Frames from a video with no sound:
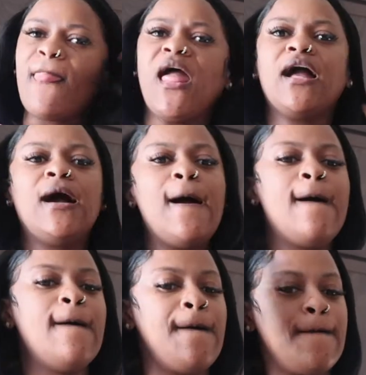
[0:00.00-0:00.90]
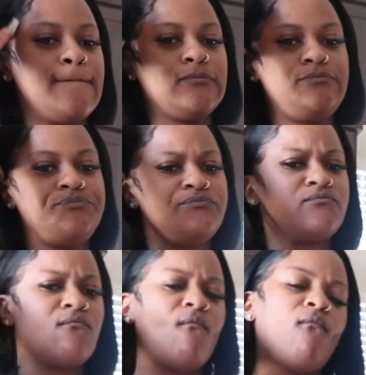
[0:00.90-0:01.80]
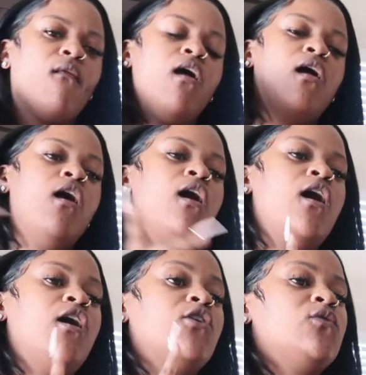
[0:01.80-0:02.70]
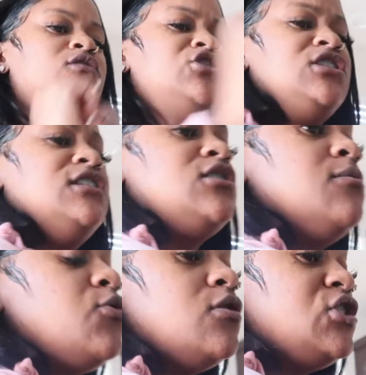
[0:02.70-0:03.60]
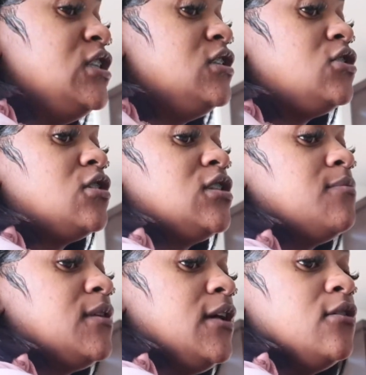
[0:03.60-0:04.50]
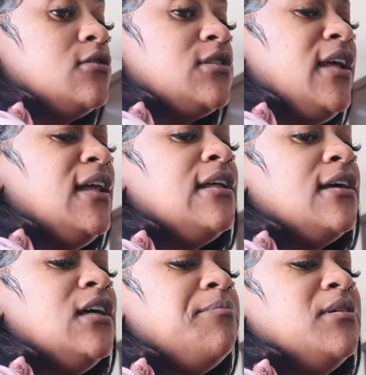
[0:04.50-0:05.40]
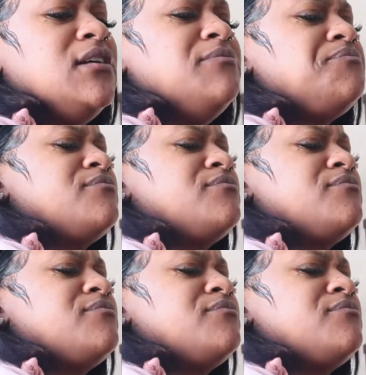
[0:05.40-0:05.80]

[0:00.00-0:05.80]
I got um a grilled cheese. Them grilled cheeses are something else. They hella good, but